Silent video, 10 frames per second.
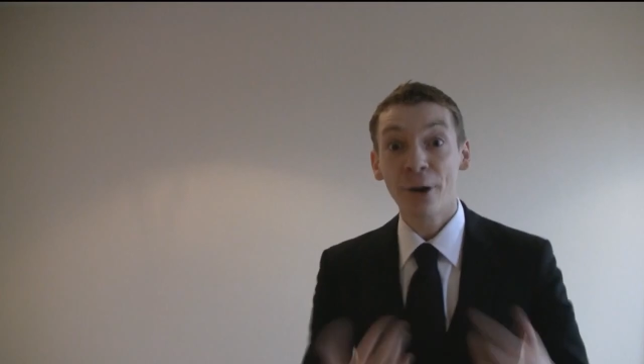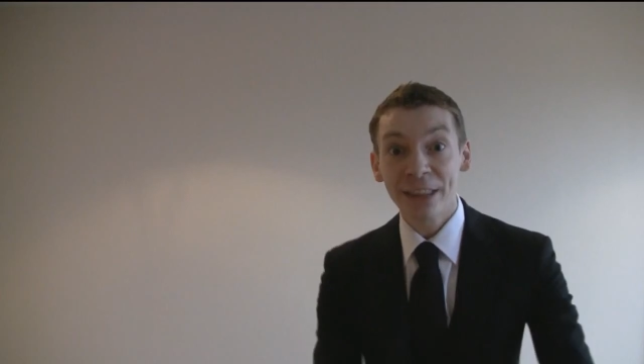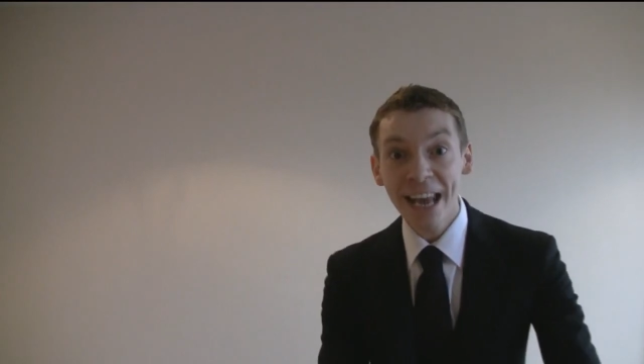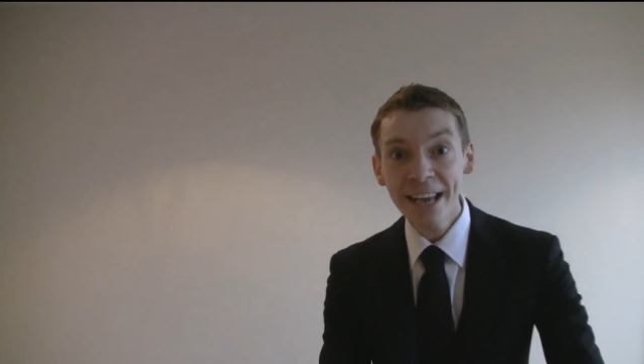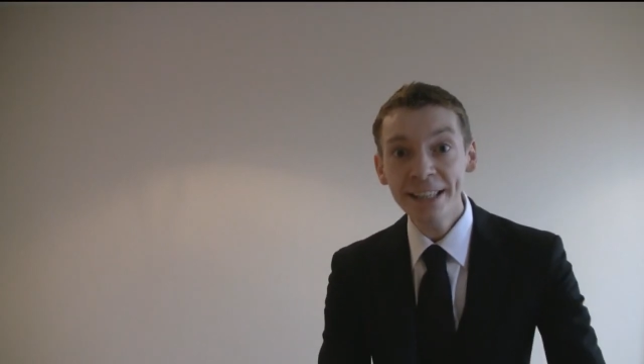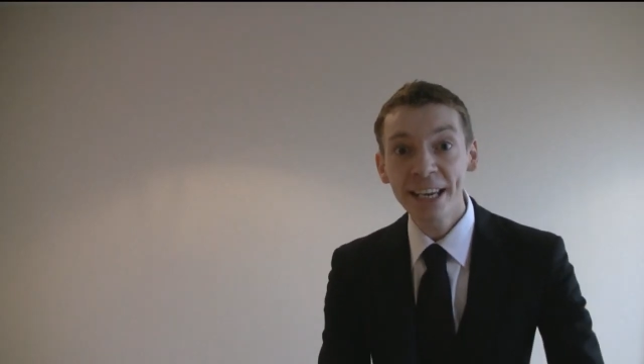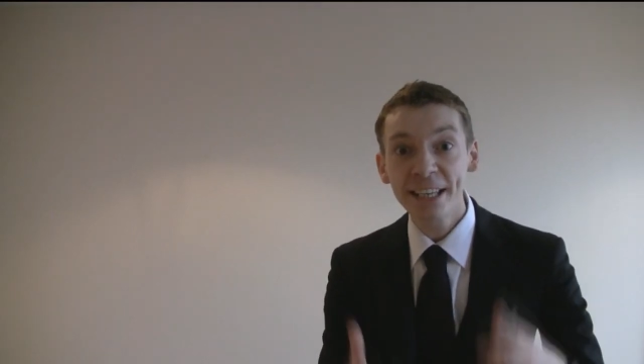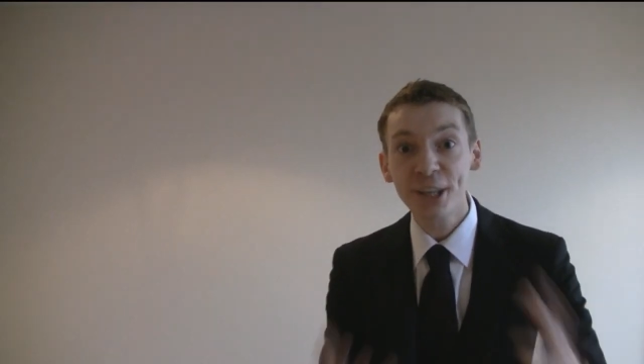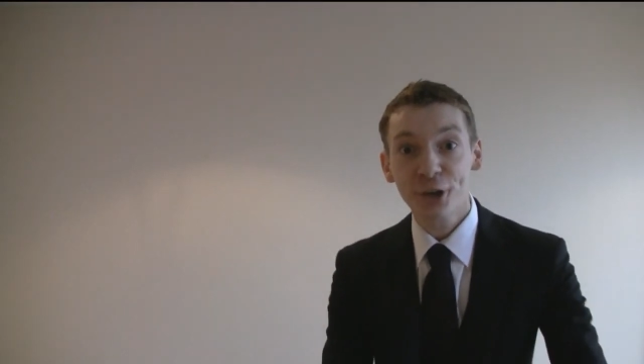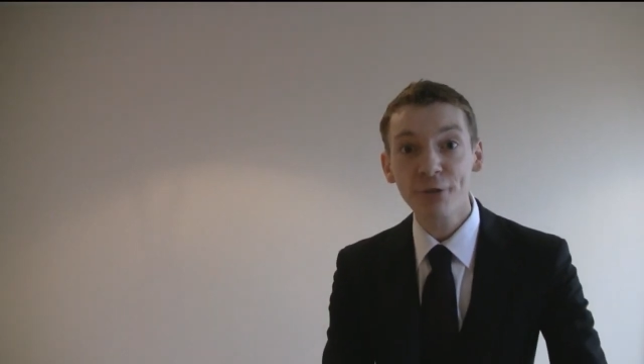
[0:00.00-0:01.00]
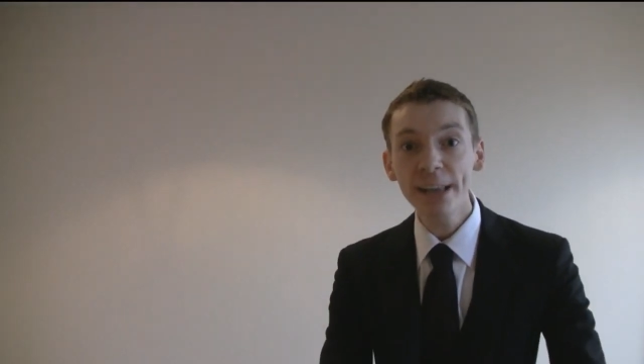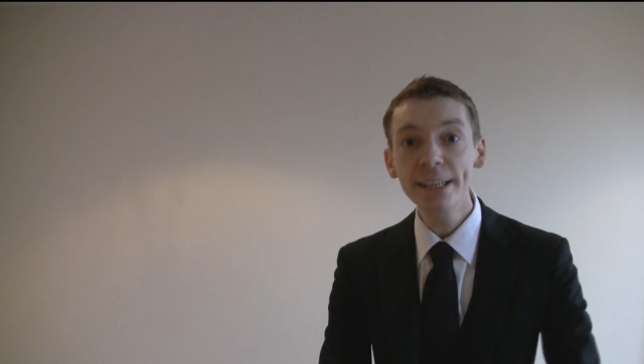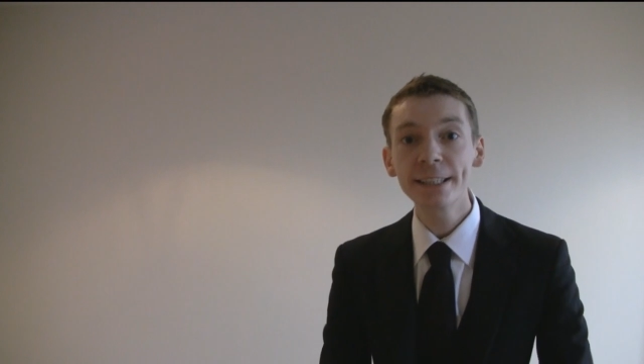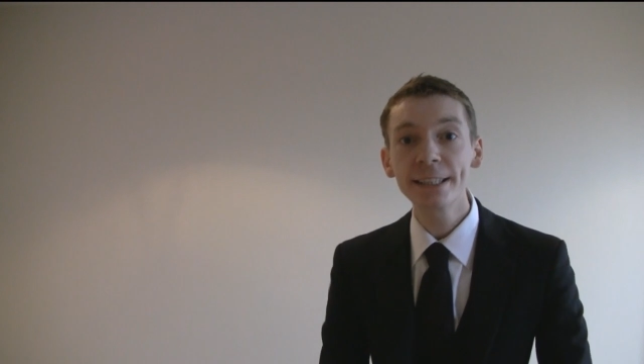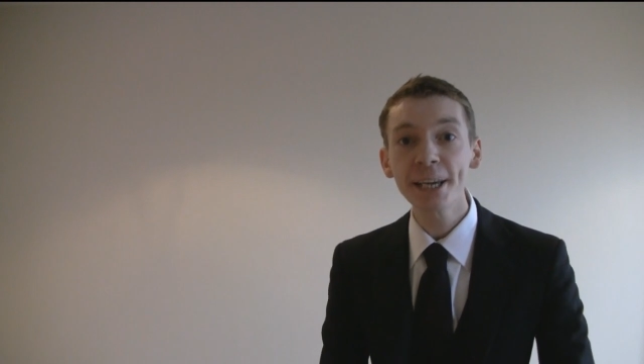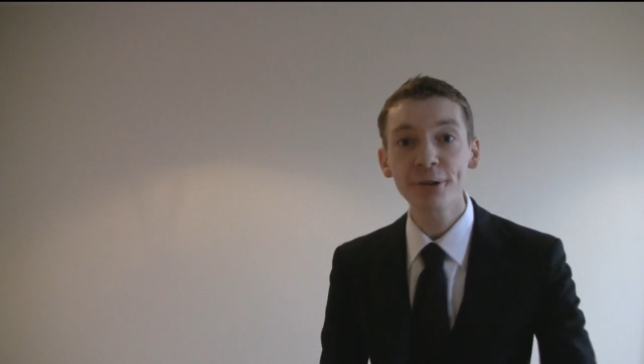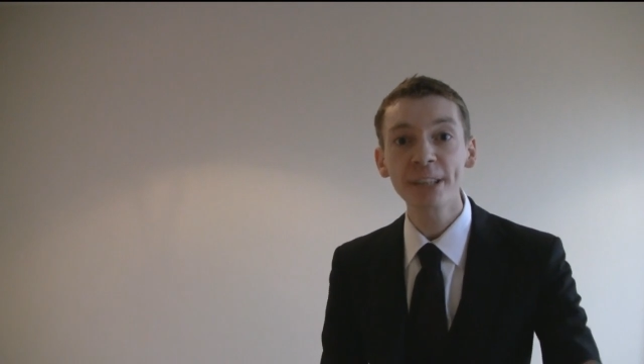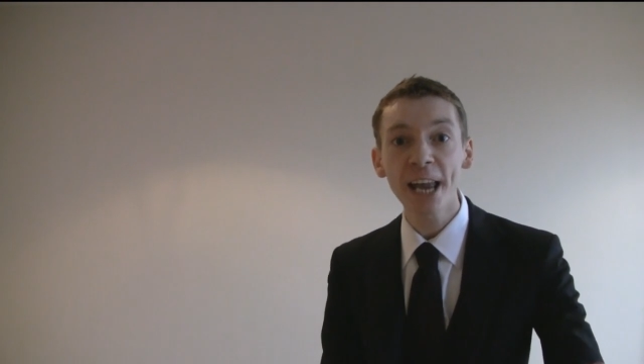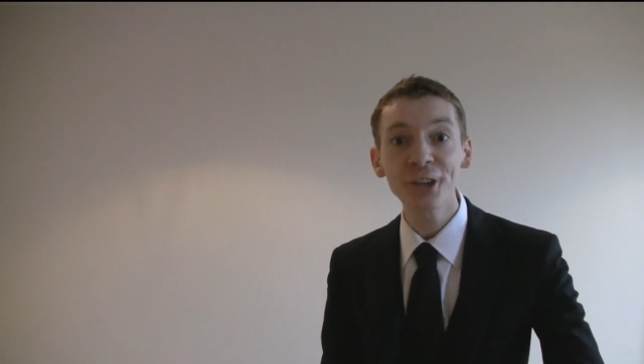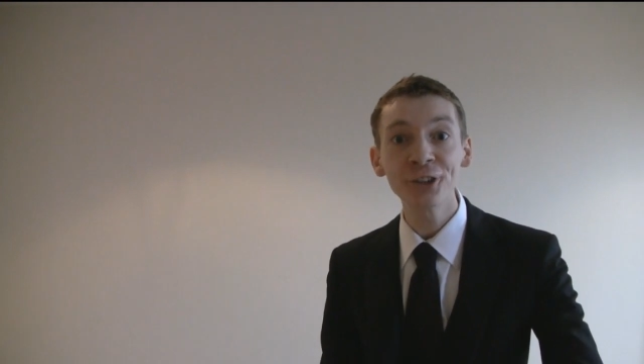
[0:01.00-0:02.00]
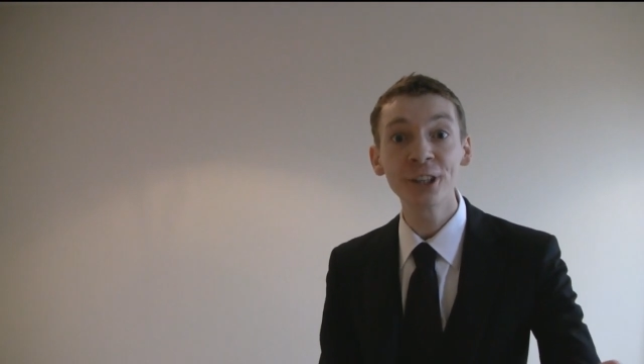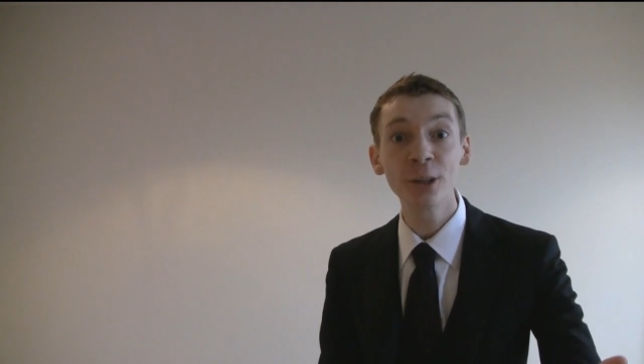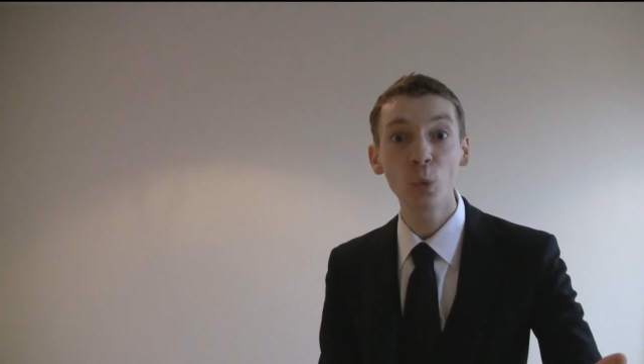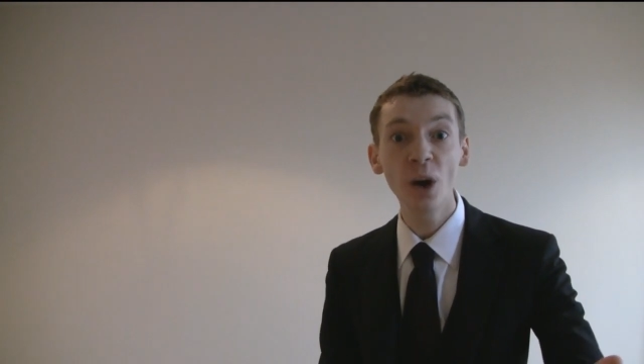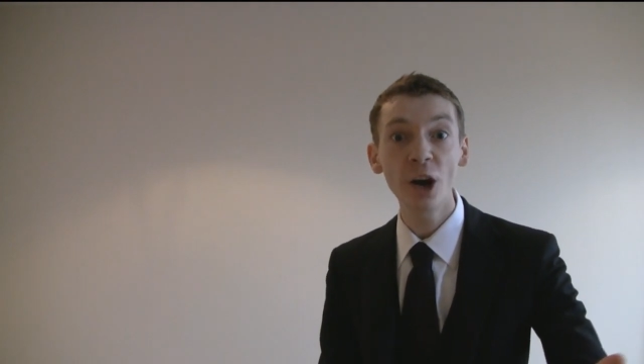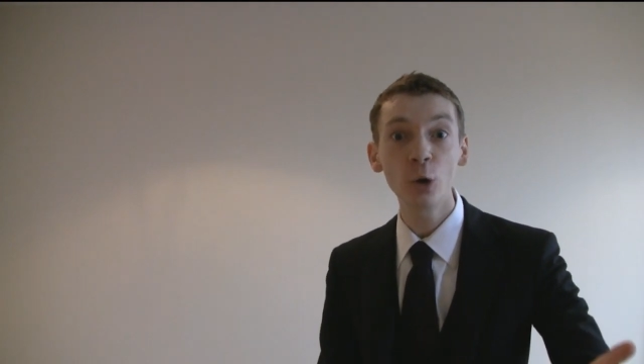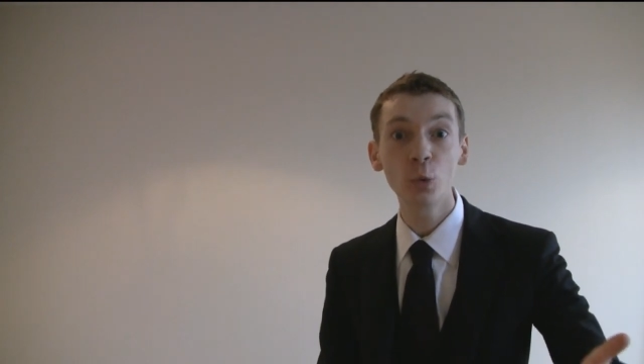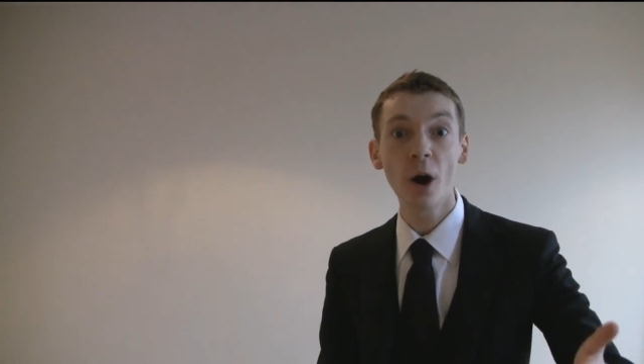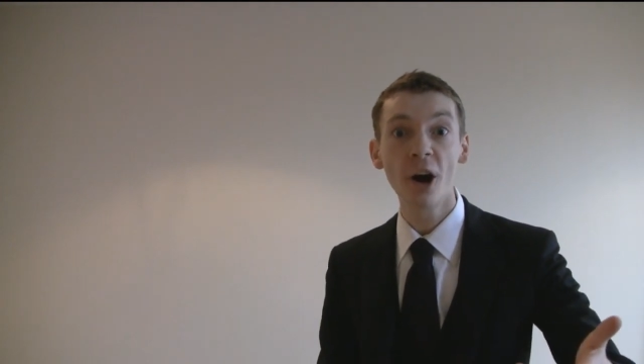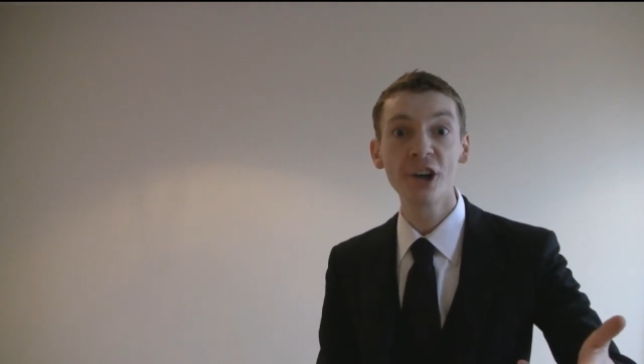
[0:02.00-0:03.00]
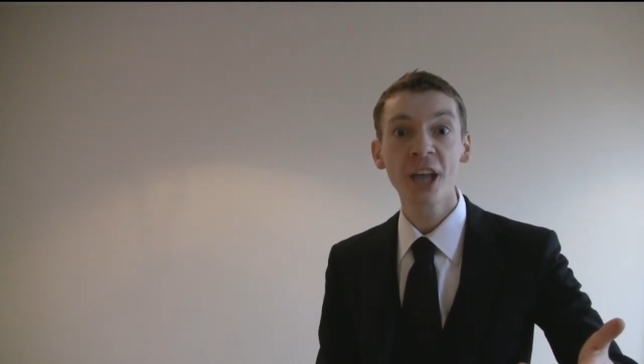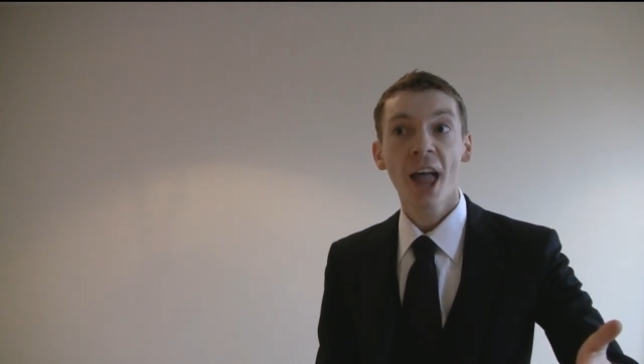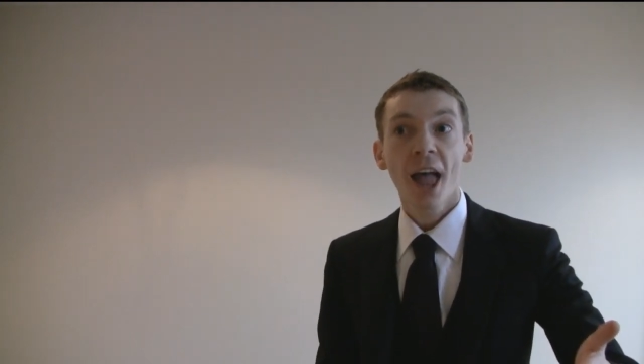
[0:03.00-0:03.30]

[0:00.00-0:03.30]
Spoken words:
Now, in the 80s, the greatest secret agent in the world was